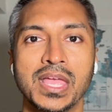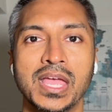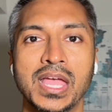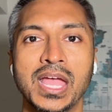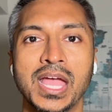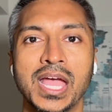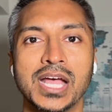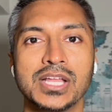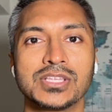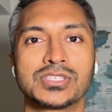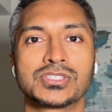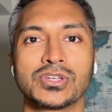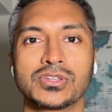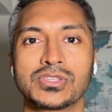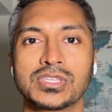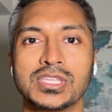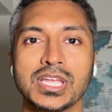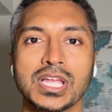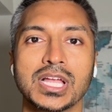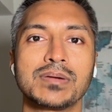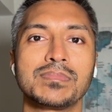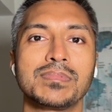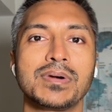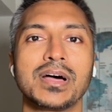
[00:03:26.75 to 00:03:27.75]
And so think
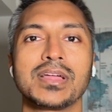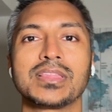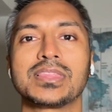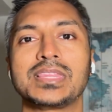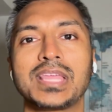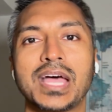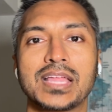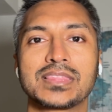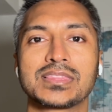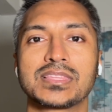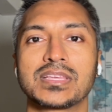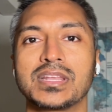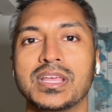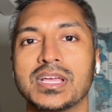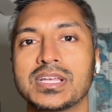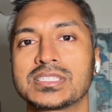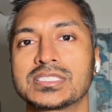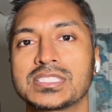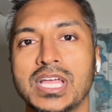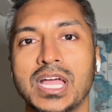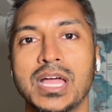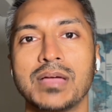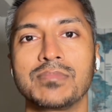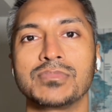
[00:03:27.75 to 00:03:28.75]
about that the next
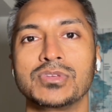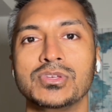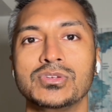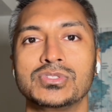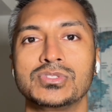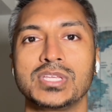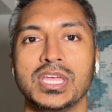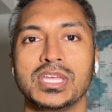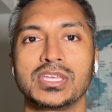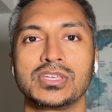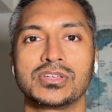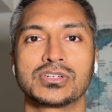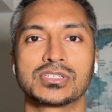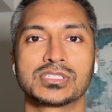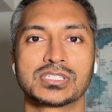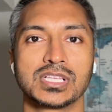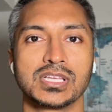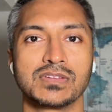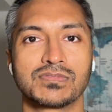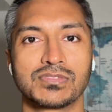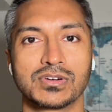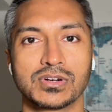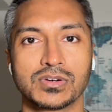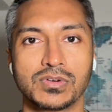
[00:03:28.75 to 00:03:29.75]
time you take your sleep
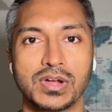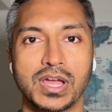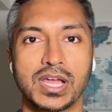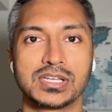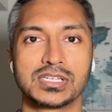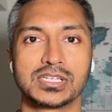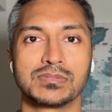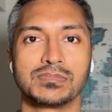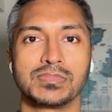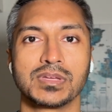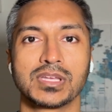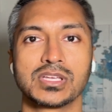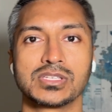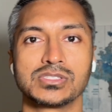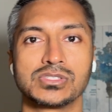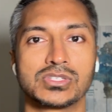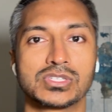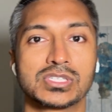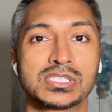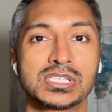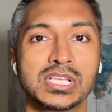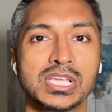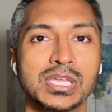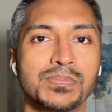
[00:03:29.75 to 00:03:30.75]
for granted, because your
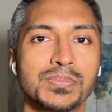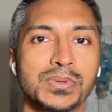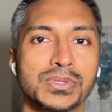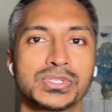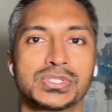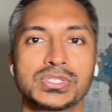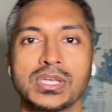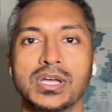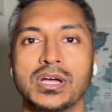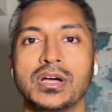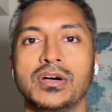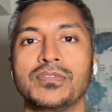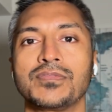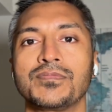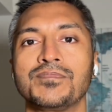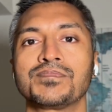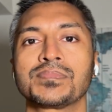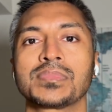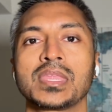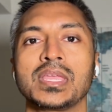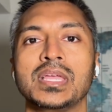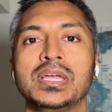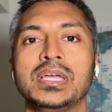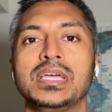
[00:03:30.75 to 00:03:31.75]
sleep itself
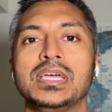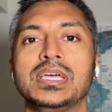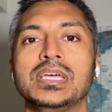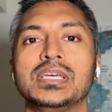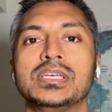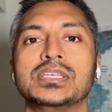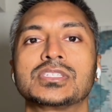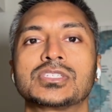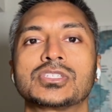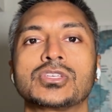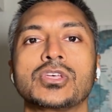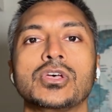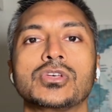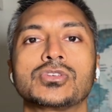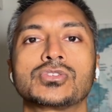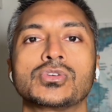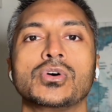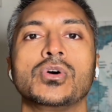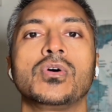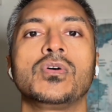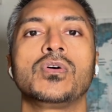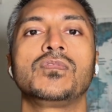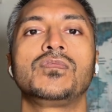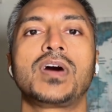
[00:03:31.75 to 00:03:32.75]
is
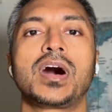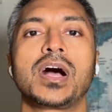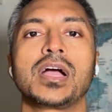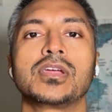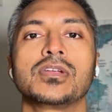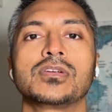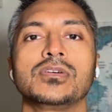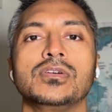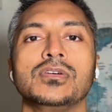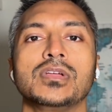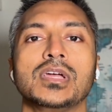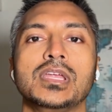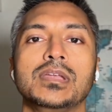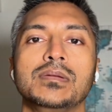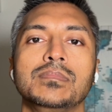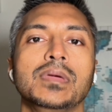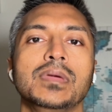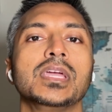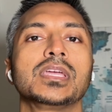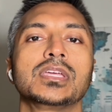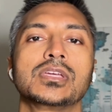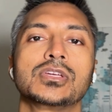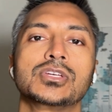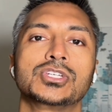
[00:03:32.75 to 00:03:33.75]
so vital in
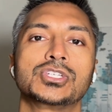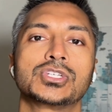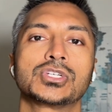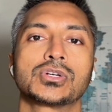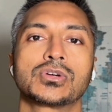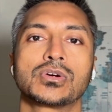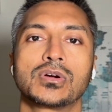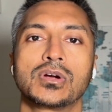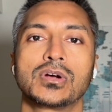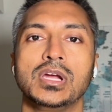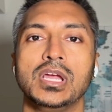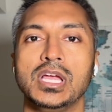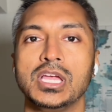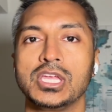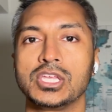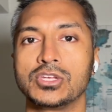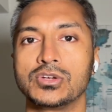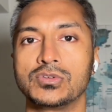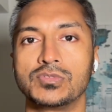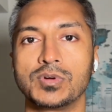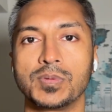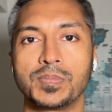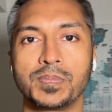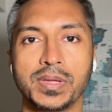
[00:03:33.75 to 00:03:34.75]
making sure you
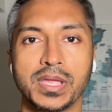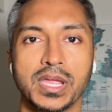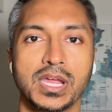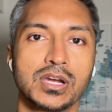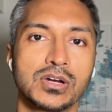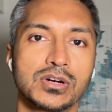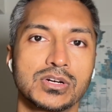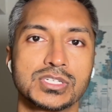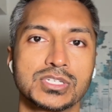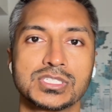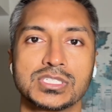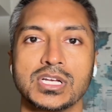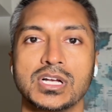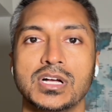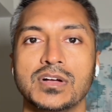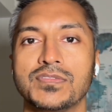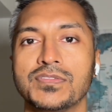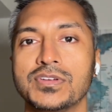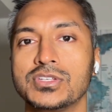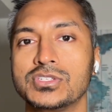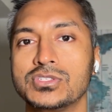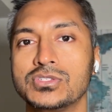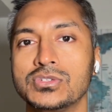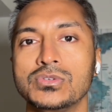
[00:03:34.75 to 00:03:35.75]
repair yourself
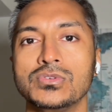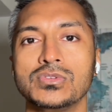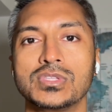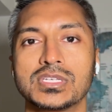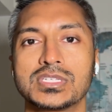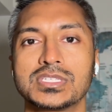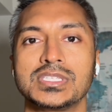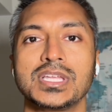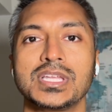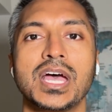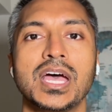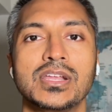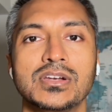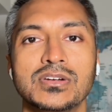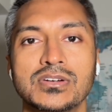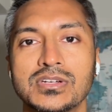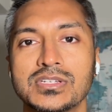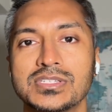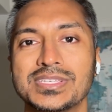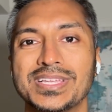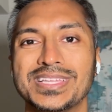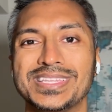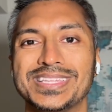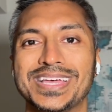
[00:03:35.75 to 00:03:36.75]
to the standards
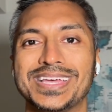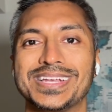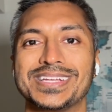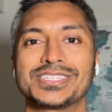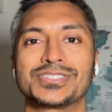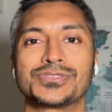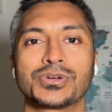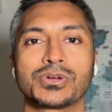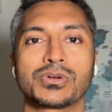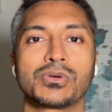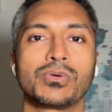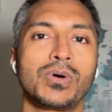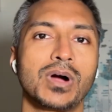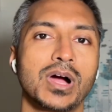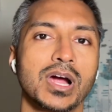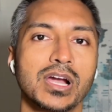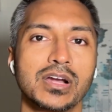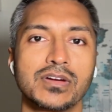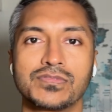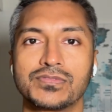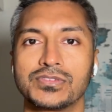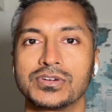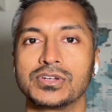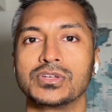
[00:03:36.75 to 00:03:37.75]
that is required
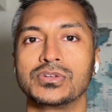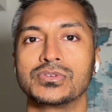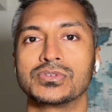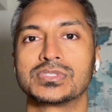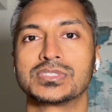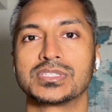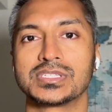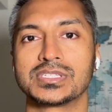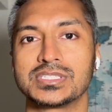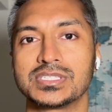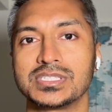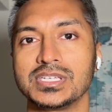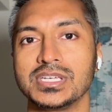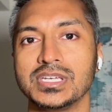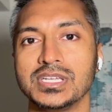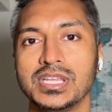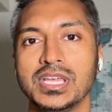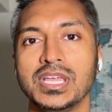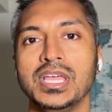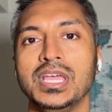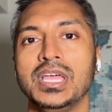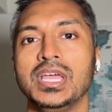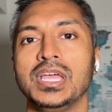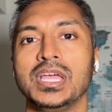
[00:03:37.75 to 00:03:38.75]
for you to succeed
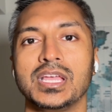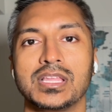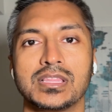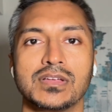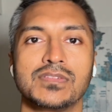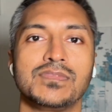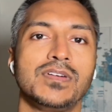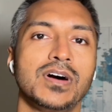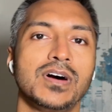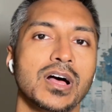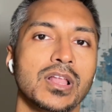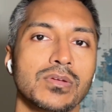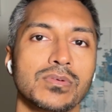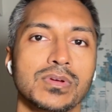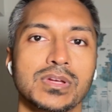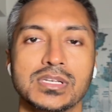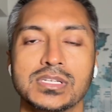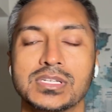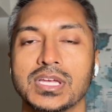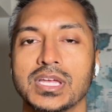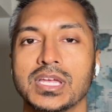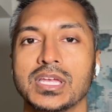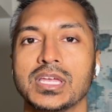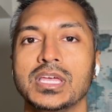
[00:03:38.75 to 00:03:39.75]
in the following
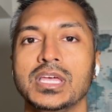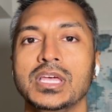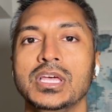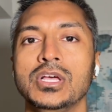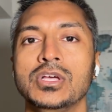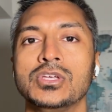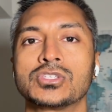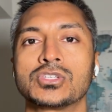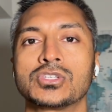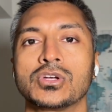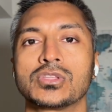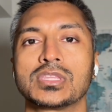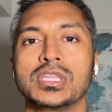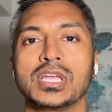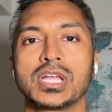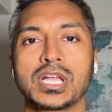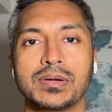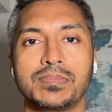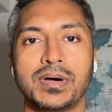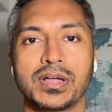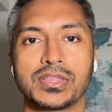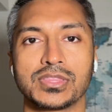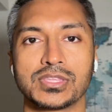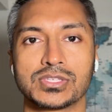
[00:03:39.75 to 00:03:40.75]
day. So think
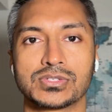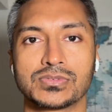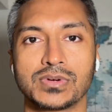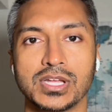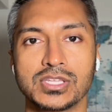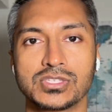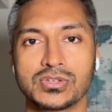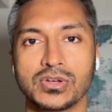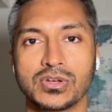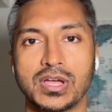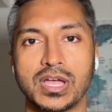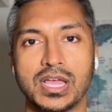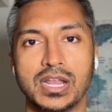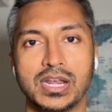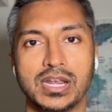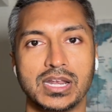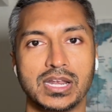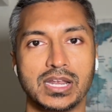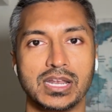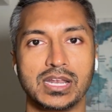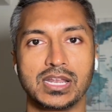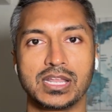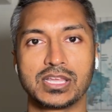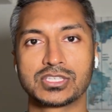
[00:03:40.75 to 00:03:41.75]
about this, right? So
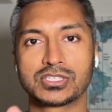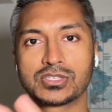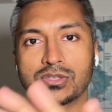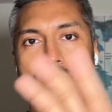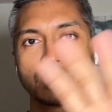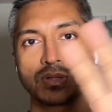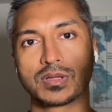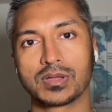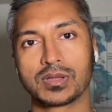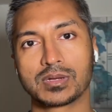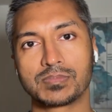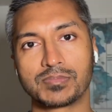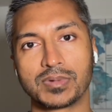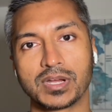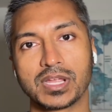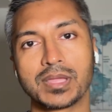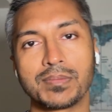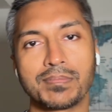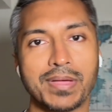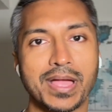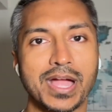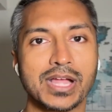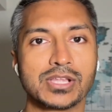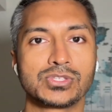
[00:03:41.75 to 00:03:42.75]
let's bring it
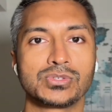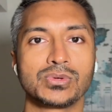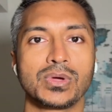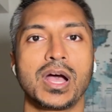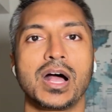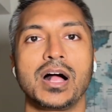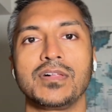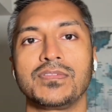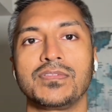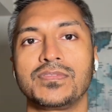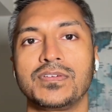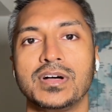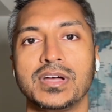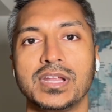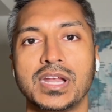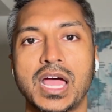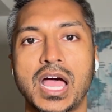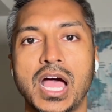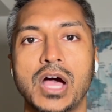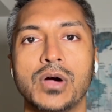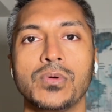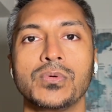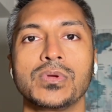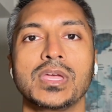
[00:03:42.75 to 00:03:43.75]
back to alpha and
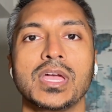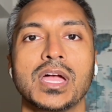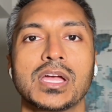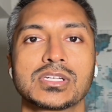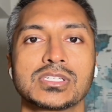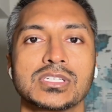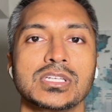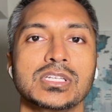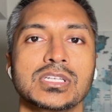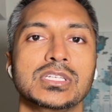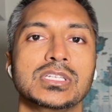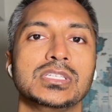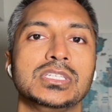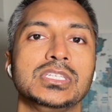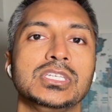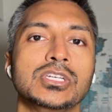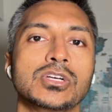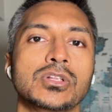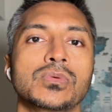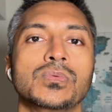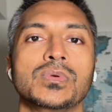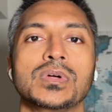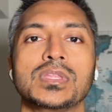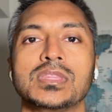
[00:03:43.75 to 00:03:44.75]
how we actually
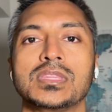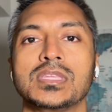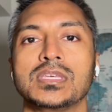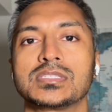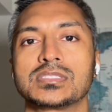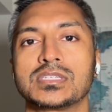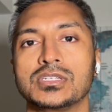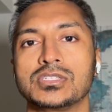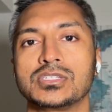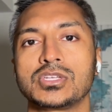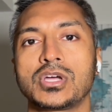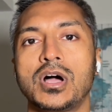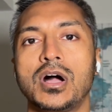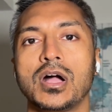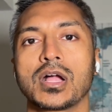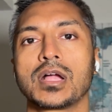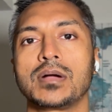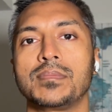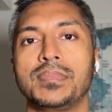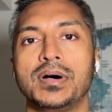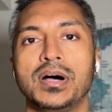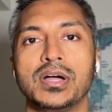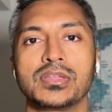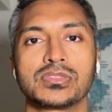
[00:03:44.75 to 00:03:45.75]
deal with this and talk
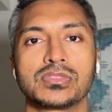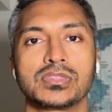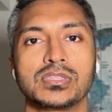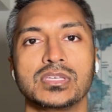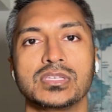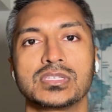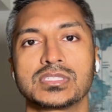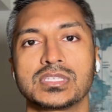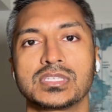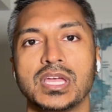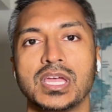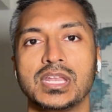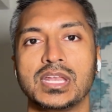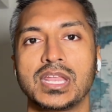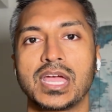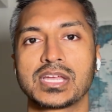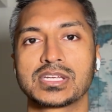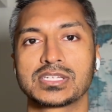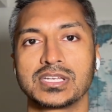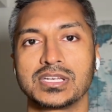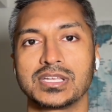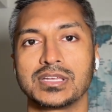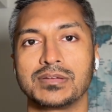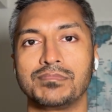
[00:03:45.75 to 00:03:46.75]
about this and
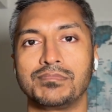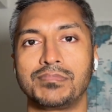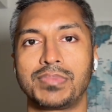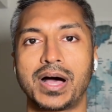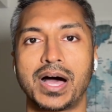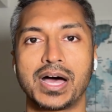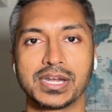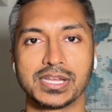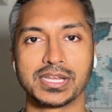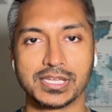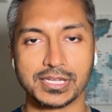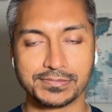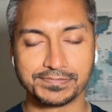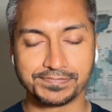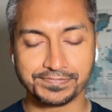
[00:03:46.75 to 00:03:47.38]
actually embody it.